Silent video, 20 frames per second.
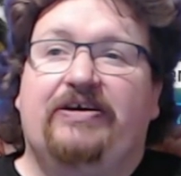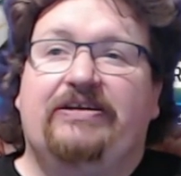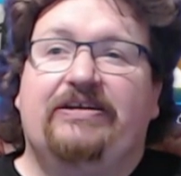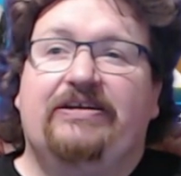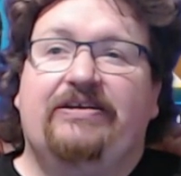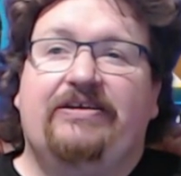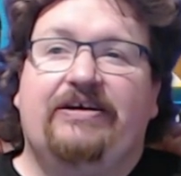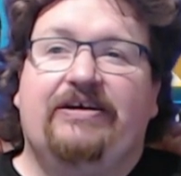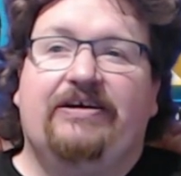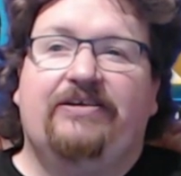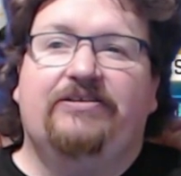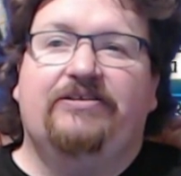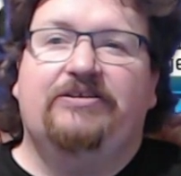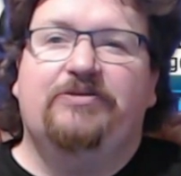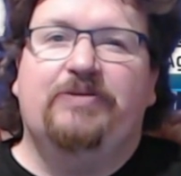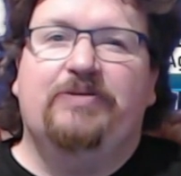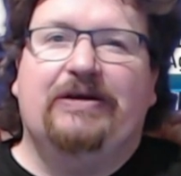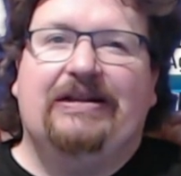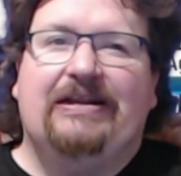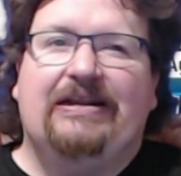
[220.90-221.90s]
the fact that, yeah,
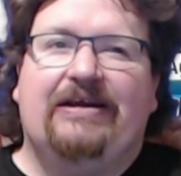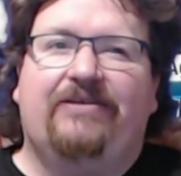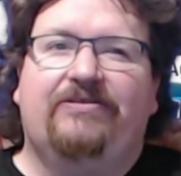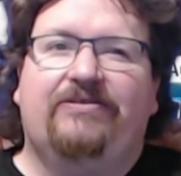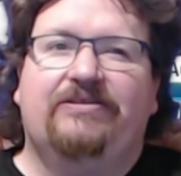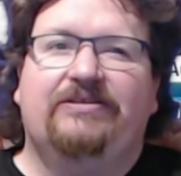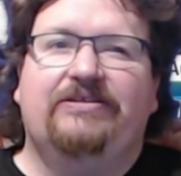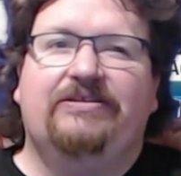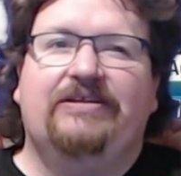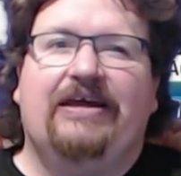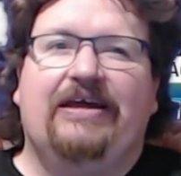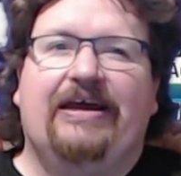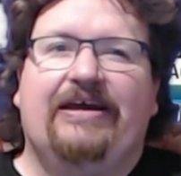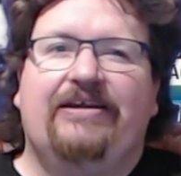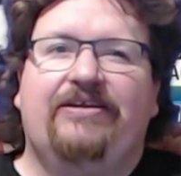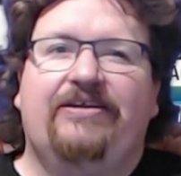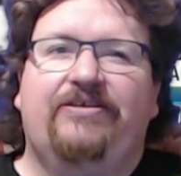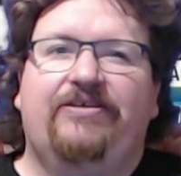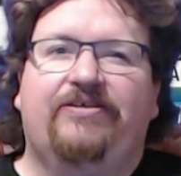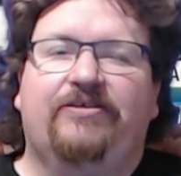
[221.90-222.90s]
there's a McLaren
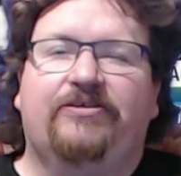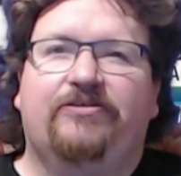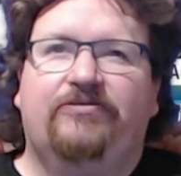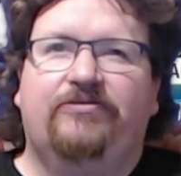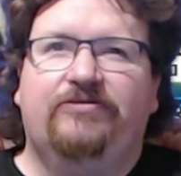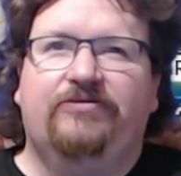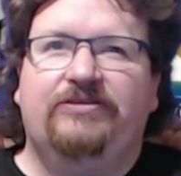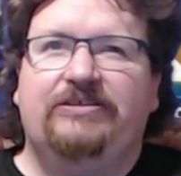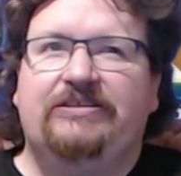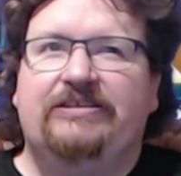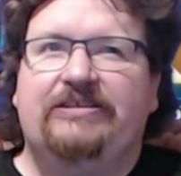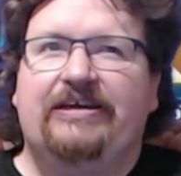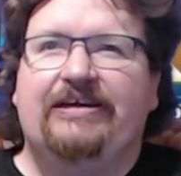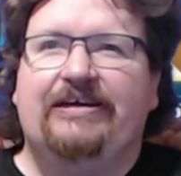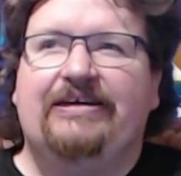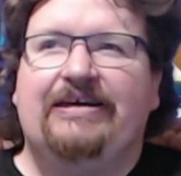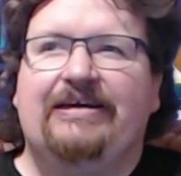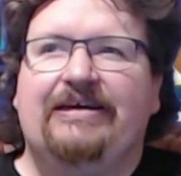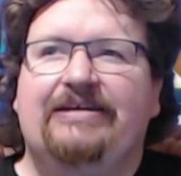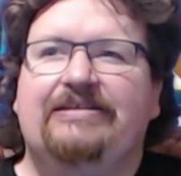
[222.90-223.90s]
and another
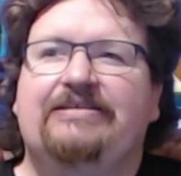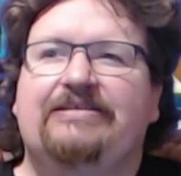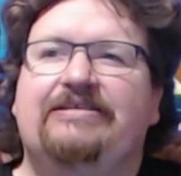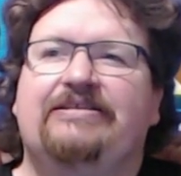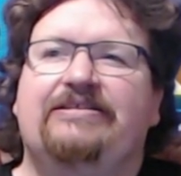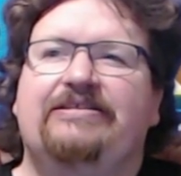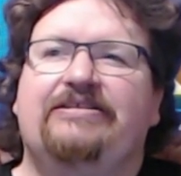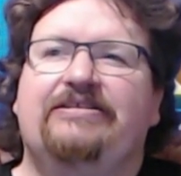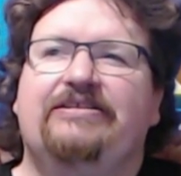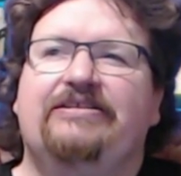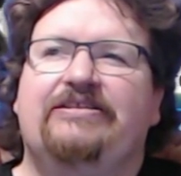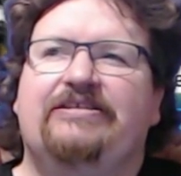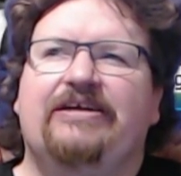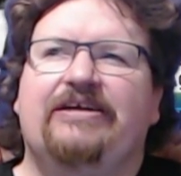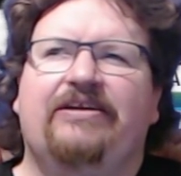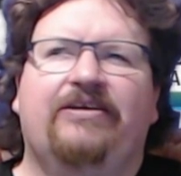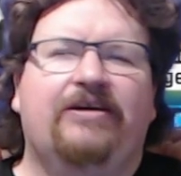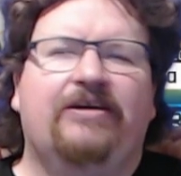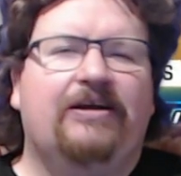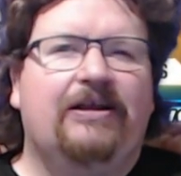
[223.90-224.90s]
Koenigsegg inside this
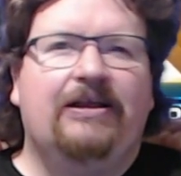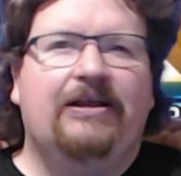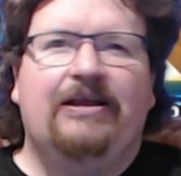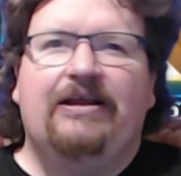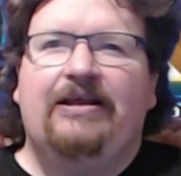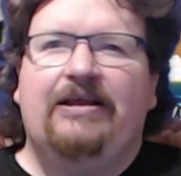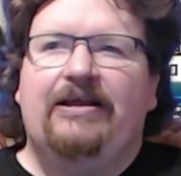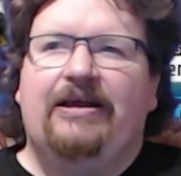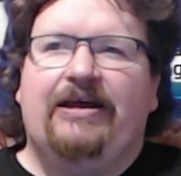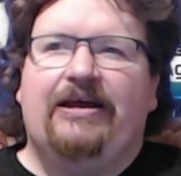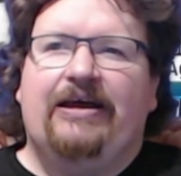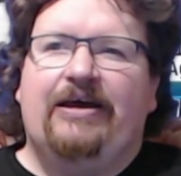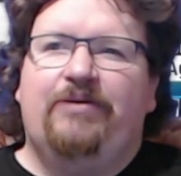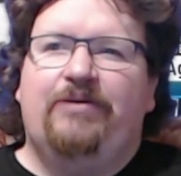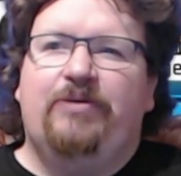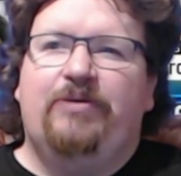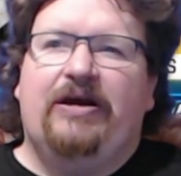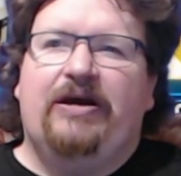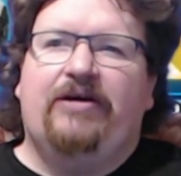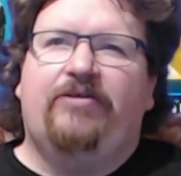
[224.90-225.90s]
that
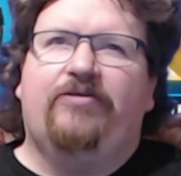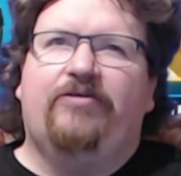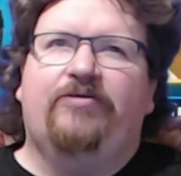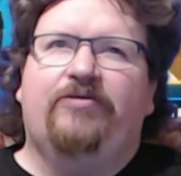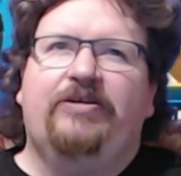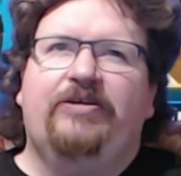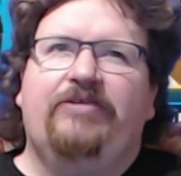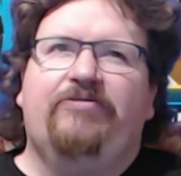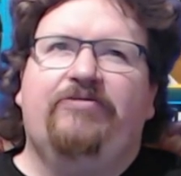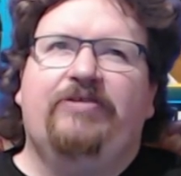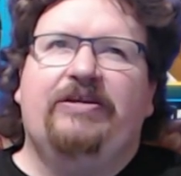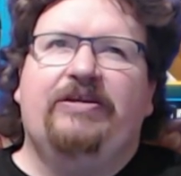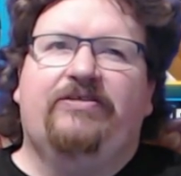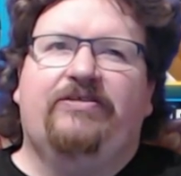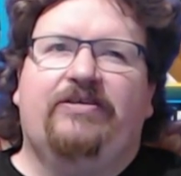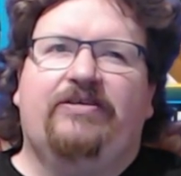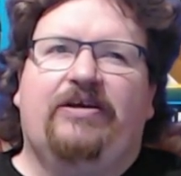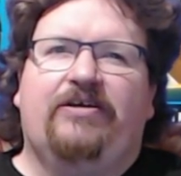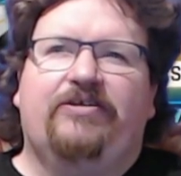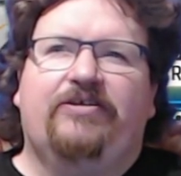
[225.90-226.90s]
are only really
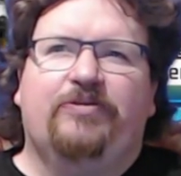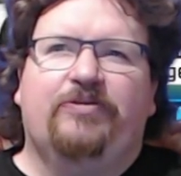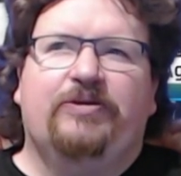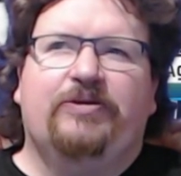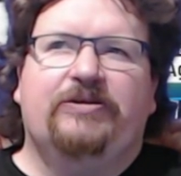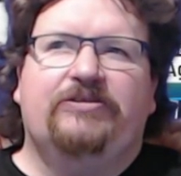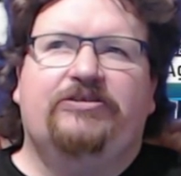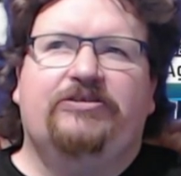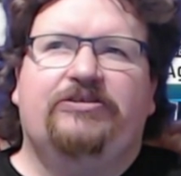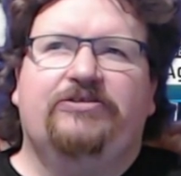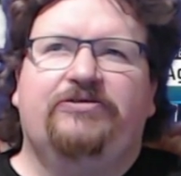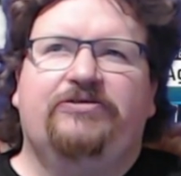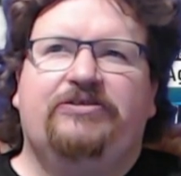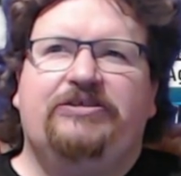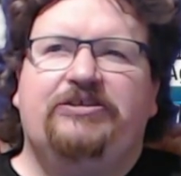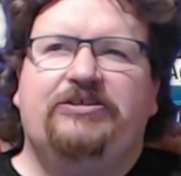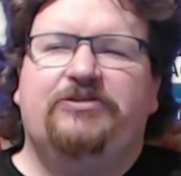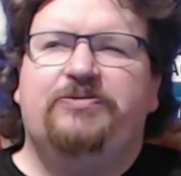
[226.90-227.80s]
unlockable through